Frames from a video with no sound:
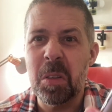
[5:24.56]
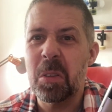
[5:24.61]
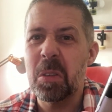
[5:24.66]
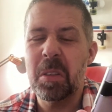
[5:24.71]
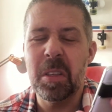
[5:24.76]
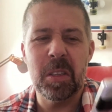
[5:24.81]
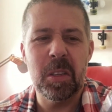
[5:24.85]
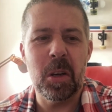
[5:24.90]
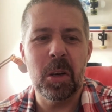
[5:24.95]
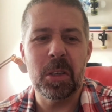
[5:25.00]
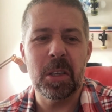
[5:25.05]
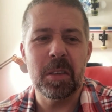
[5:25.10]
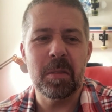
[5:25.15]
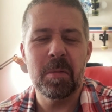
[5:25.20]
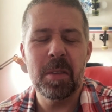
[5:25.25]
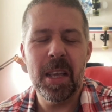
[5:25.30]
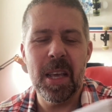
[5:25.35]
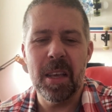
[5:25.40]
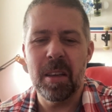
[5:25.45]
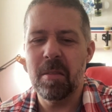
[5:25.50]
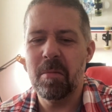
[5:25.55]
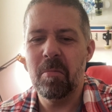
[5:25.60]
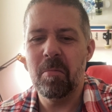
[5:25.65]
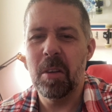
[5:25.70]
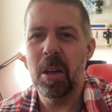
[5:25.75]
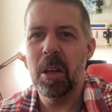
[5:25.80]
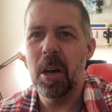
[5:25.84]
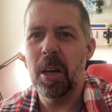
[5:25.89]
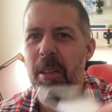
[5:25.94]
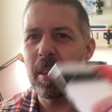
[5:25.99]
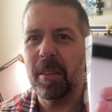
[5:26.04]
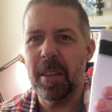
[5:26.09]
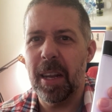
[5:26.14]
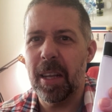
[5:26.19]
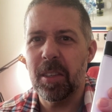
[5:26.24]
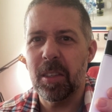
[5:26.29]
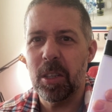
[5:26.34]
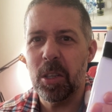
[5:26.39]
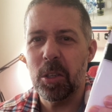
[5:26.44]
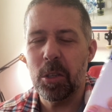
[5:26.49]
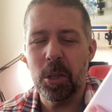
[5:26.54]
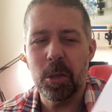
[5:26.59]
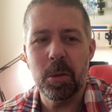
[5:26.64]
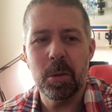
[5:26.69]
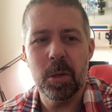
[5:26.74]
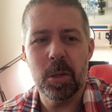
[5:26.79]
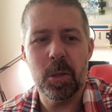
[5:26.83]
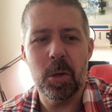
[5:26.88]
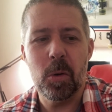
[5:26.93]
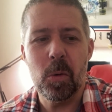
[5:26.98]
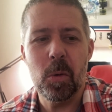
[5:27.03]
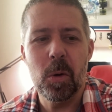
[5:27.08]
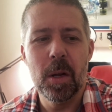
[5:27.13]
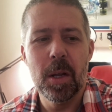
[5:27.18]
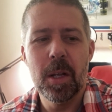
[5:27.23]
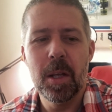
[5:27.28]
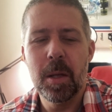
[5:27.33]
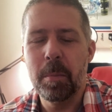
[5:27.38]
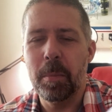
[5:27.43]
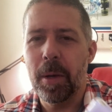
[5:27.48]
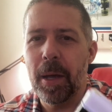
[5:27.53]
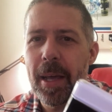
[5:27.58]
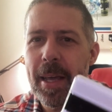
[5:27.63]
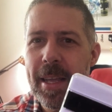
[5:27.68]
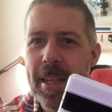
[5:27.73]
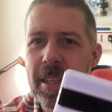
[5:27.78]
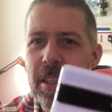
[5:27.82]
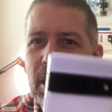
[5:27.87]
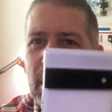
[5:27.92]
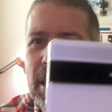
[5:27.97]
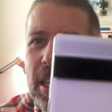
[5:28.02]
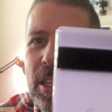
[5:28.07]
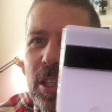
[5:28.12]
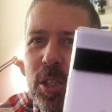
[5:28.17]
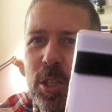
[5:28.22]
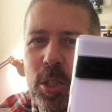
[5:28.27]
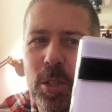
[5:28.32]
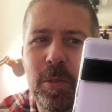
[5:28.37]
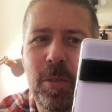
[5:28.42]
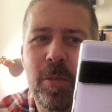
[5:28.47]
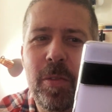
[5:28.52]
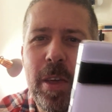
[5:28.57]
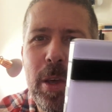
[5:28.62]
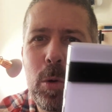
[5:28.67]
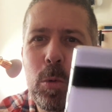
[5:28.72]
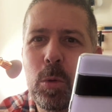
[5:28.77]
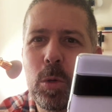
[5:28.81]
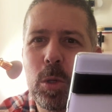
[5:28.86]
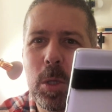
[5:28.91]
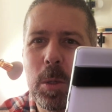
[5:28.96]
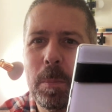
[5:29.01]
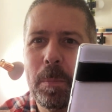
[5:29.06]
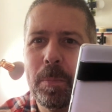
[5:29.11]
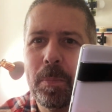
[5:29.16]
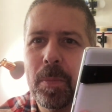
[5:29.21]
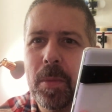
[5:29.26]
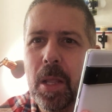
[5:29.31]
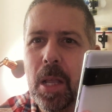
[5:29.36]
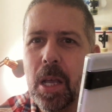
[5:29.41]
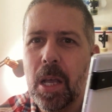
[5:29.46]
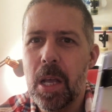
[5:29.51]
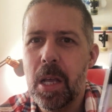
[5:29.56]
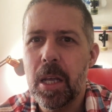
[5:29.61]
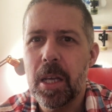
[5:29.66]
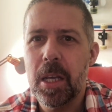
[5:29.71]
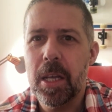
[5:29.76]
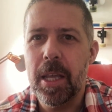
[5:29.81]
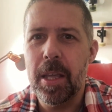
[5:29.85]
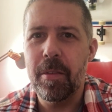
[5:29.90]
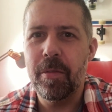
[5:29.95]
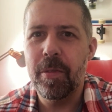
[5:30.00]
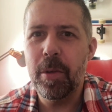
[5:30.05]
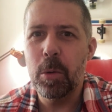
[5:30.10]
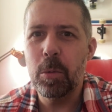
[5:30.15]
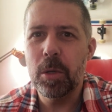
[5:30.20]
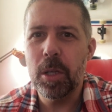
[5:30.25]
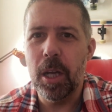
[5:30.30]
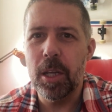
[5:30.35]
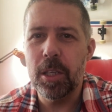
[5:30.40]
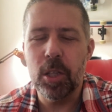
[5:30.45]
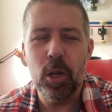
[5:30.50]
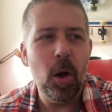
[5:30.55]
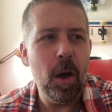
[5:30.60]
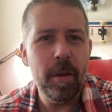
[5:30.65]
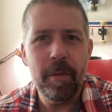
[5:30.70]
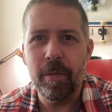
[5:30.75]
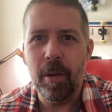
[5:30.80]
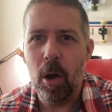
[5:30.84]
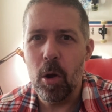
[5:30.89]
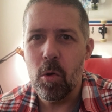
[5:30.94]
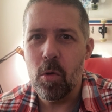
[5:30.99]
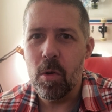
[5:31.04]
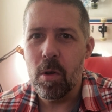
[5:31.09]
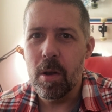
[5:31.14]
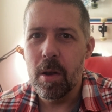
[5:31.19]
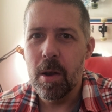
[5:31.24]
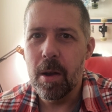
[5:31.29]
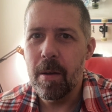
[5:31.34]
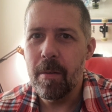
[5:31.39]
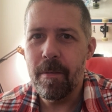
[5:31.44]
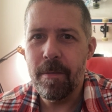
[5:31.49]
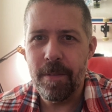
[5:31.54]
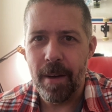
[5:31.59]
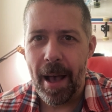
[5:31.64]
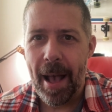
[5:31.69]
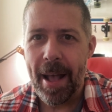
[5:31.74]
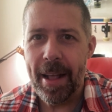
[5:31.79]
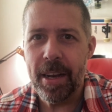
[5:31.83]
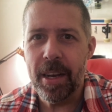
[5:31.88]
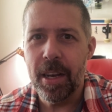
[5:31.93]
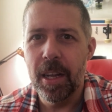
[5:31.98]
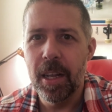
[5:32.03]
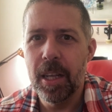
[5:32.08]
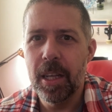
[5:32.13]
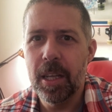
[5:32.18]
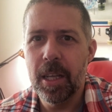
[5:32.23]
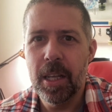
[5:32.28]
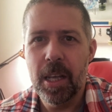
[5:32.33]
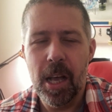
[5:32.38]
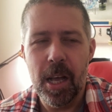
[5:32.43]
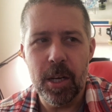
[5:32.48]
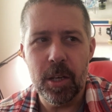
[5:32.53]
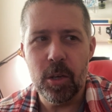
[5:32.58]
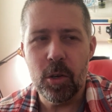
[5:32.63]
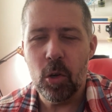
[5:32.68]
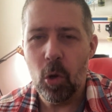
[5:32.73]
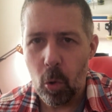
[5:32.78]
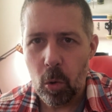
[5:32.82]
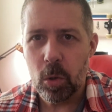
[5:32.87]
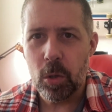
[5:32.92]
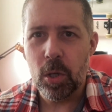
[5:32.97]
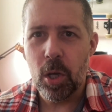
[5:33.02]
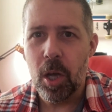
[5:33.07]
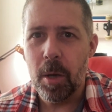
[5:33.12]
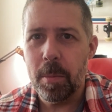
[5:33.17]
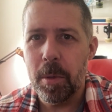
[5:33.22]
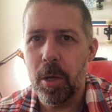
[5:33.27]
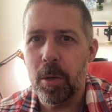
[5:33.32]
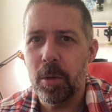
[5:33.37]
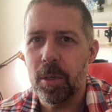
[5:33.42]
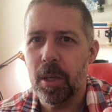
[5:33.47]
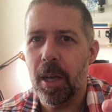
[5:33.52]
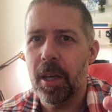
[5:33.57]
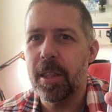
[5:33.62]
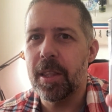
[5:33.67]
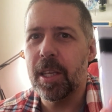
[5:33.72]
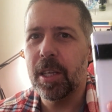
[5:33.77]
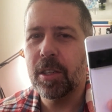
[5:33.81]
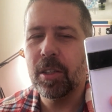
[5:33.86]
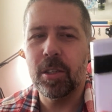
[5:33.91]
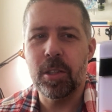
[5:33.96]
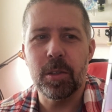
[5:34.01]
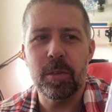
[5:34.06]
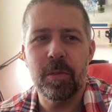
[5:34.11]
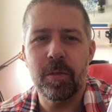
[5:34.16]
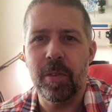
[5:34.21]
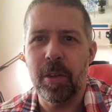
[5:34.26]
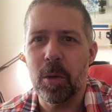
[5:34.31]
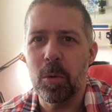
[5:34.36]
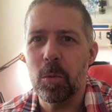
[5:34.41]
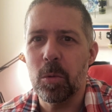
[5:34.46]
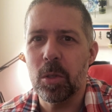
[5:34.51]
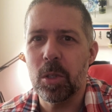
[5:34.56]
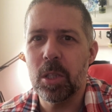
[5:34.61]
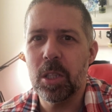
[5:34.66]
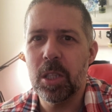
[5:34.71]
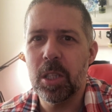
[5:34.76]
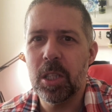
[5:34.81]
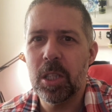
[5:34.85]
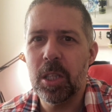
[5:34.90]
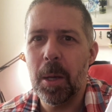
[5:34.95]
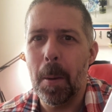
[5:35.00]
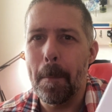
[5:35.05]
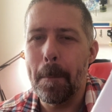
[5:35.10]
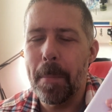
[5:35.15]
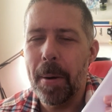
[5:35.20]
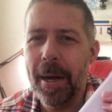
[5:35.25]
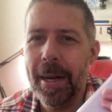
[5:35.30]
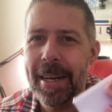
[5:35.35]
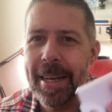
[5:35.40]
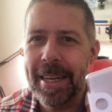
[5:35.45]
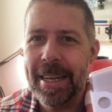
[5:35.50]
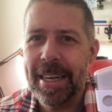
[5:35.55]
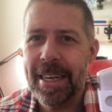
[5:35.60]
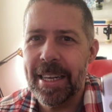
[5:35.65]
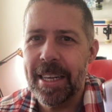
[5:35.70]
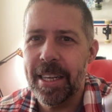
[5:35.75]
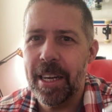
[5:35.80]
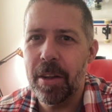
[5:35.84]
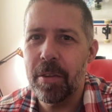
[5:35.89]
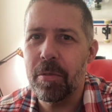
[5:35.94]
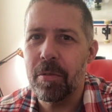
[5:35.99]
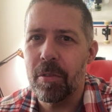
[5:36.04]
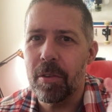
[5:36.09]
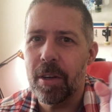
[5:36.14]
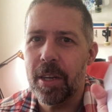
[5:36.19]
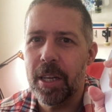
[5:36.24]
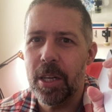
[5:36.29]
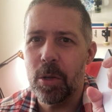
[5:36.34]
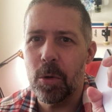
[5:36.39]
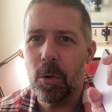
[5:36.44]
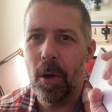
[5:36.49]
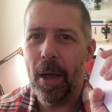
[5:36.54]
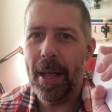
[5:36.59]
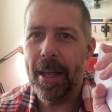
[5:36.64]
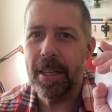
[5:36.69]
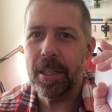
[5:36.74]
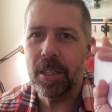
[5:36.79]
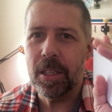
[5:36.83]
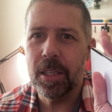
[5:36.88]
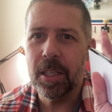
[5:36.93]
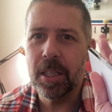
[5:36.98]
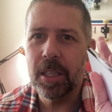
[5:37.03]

it's kind of, yeah. I don't think that's an issue at all. But it just feels. It feels, as an iPhone fan and long-term user, this just feels completely different in your hand.